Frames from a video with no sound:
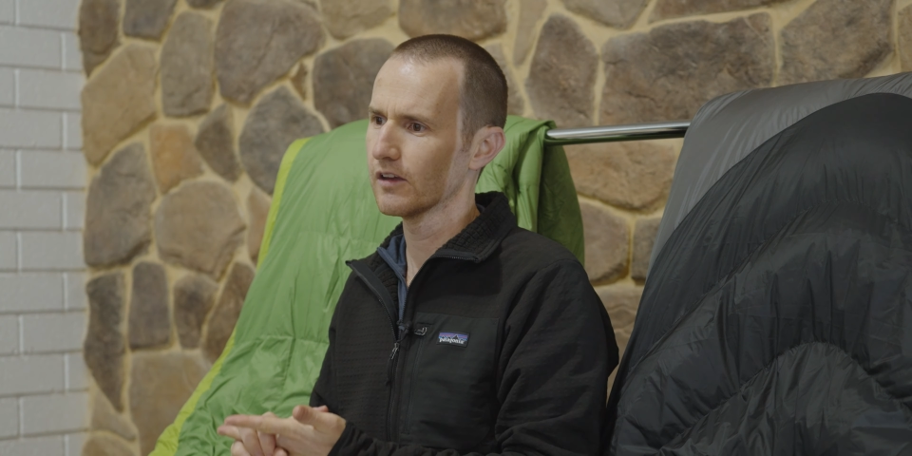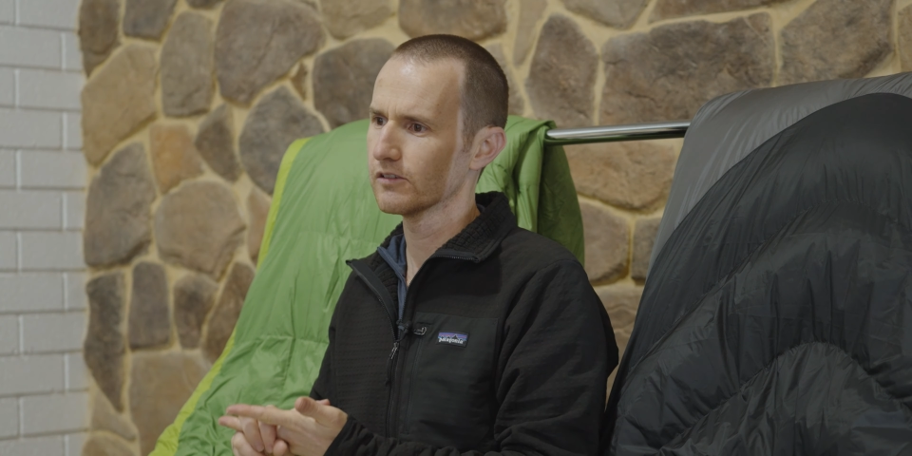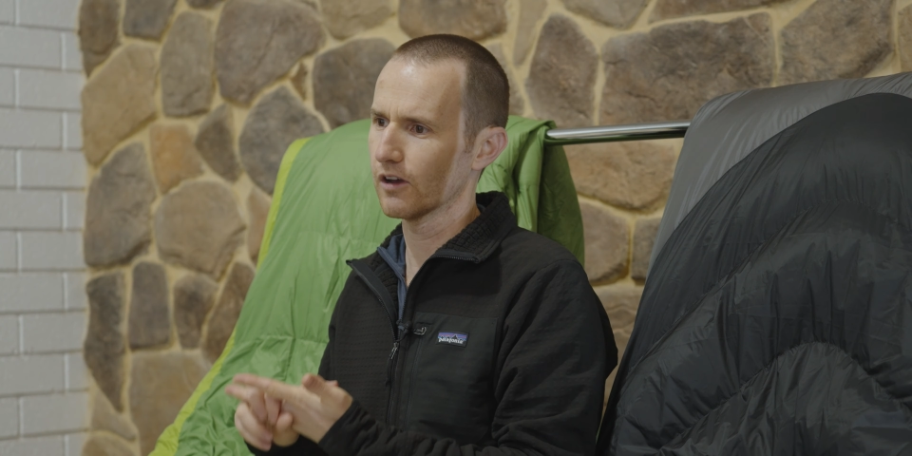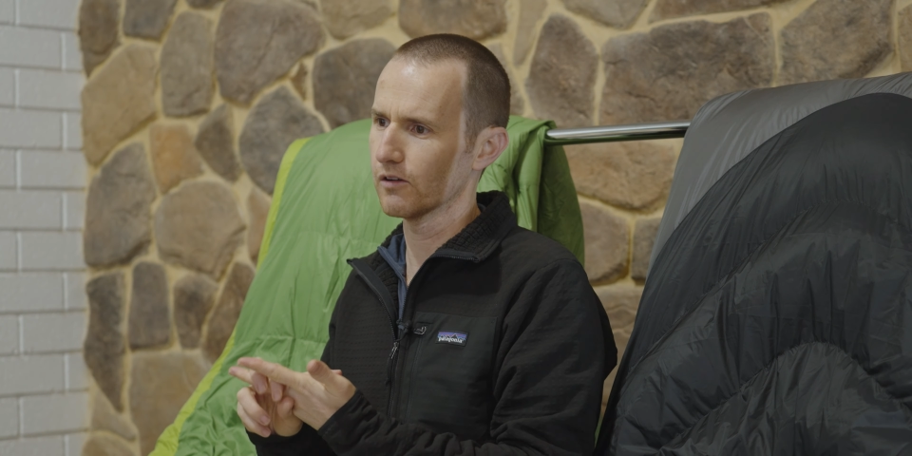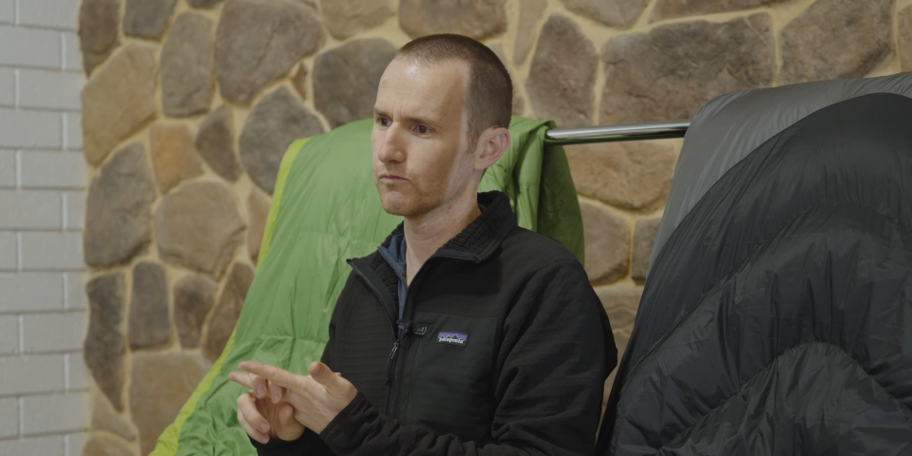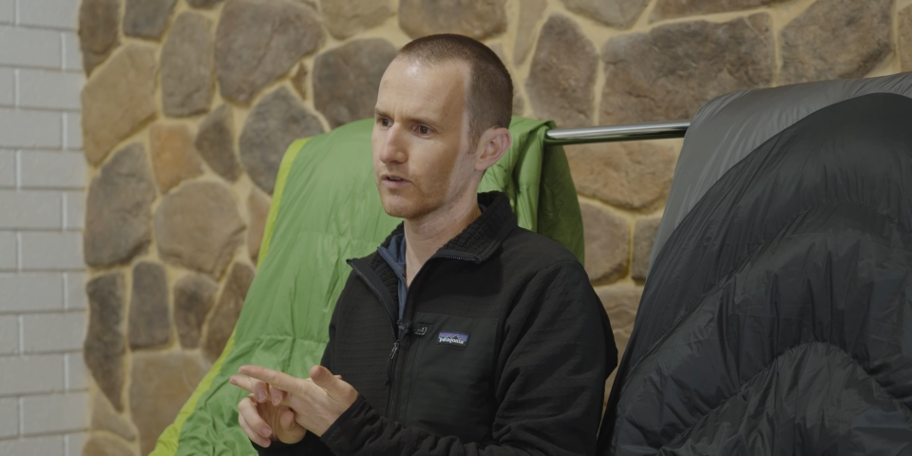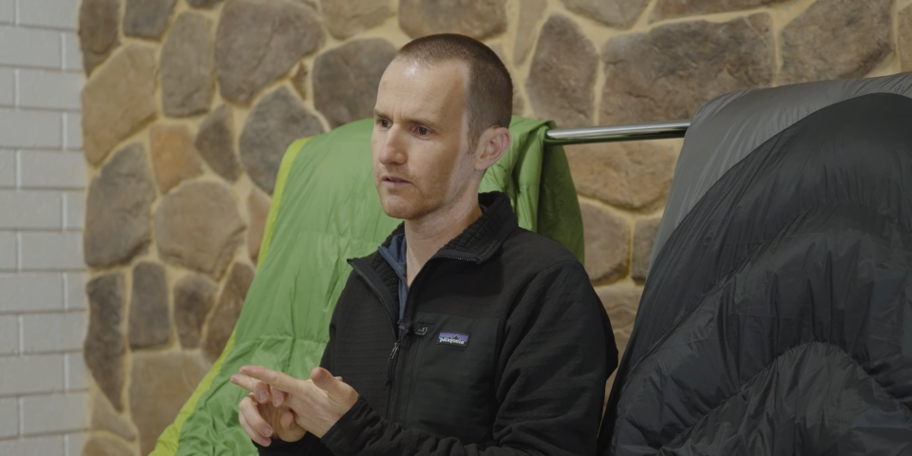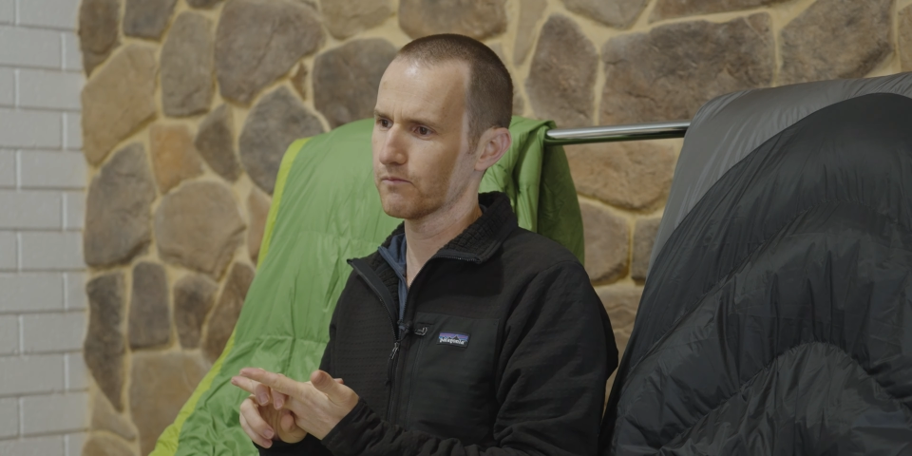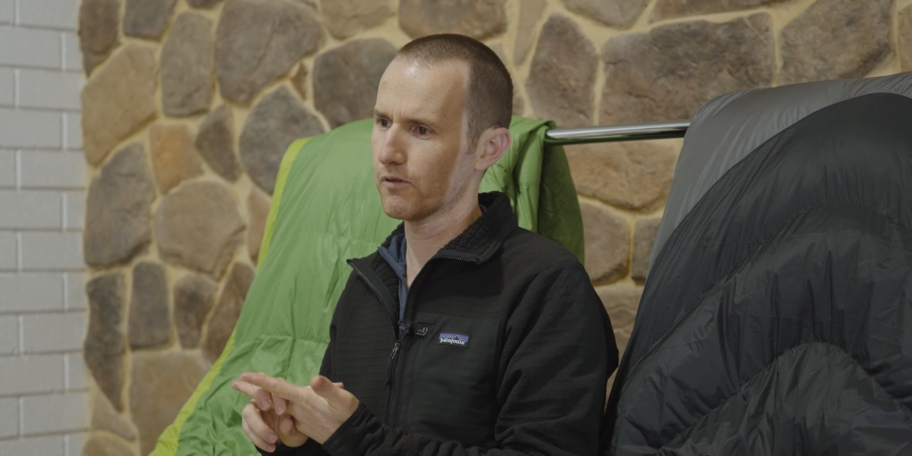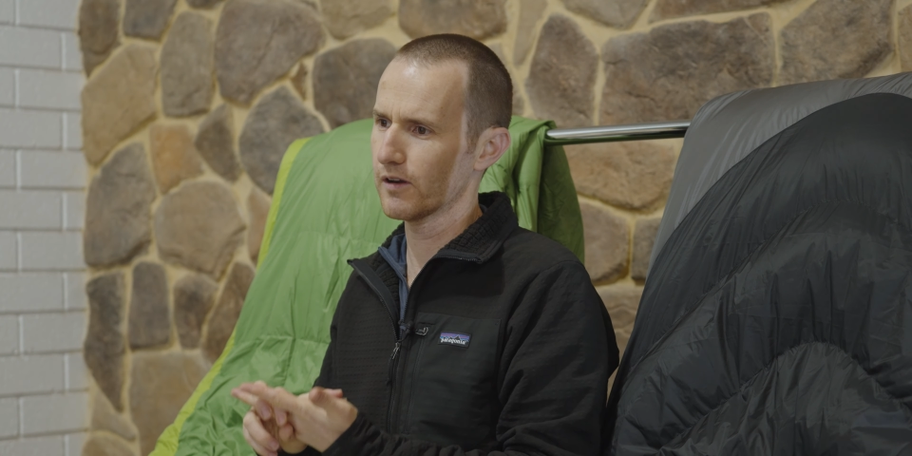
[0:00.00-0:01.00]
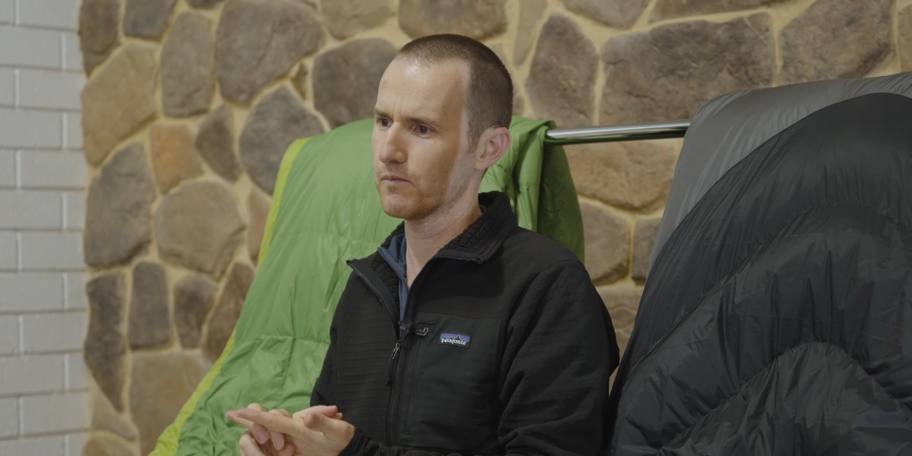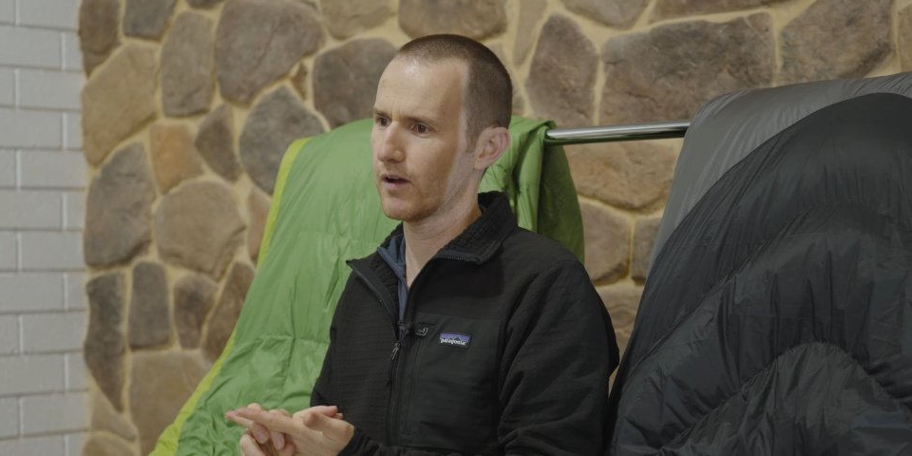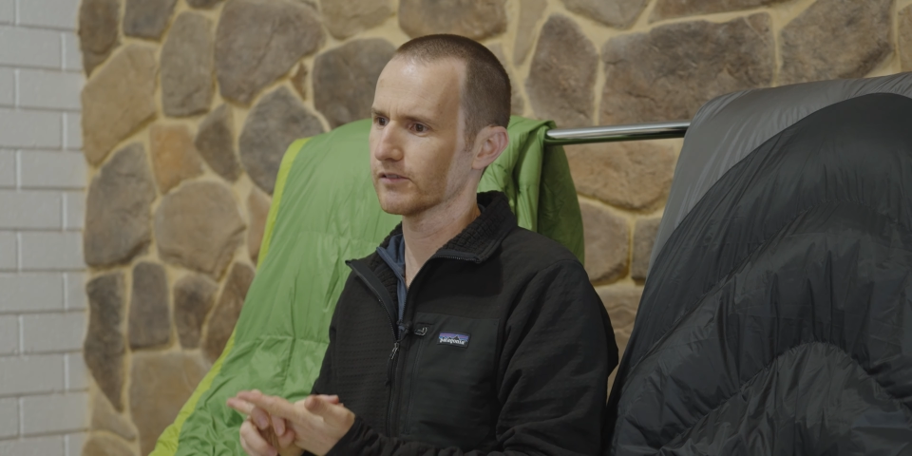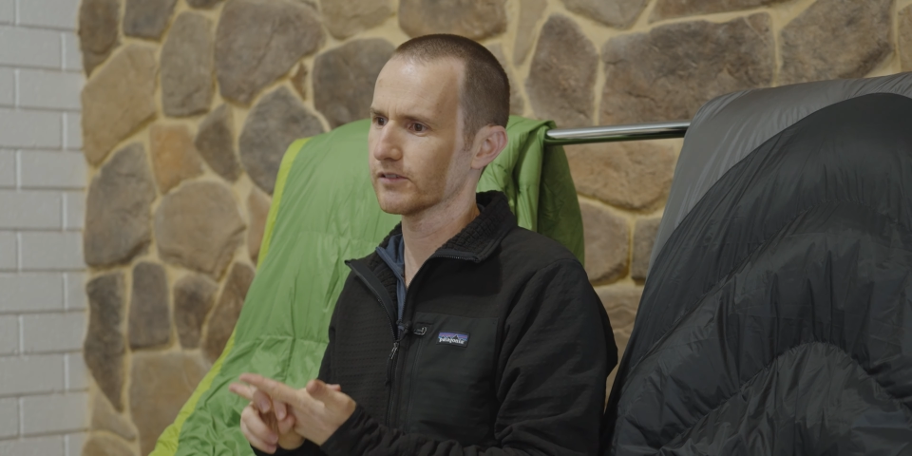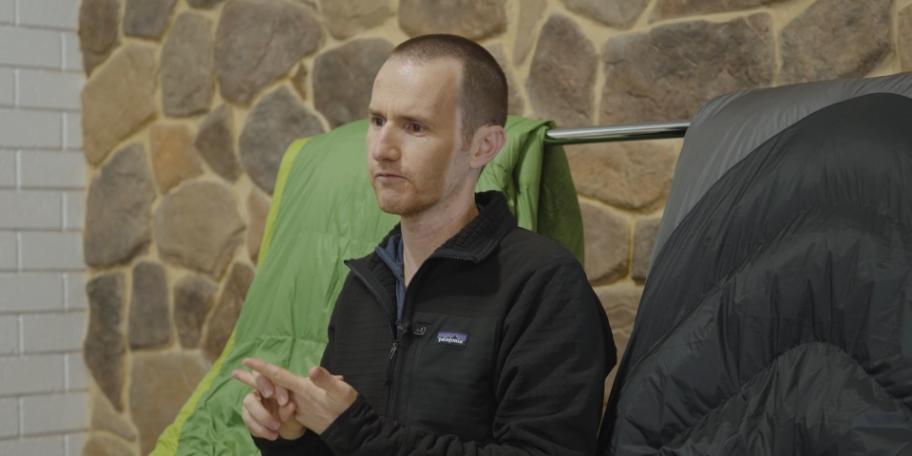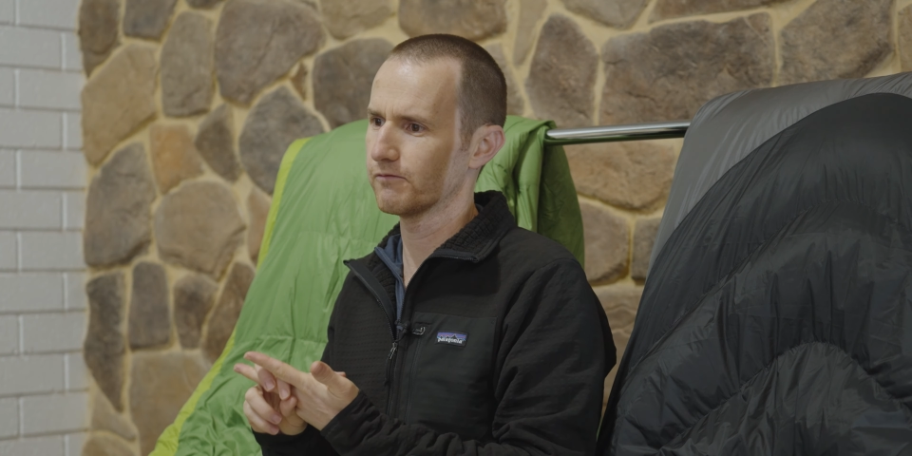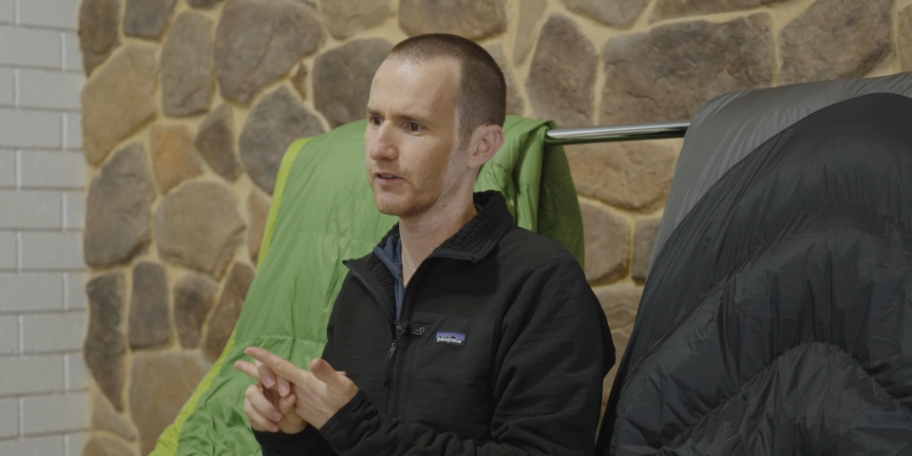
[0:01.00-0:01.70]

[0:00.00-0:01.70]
So we can pretty much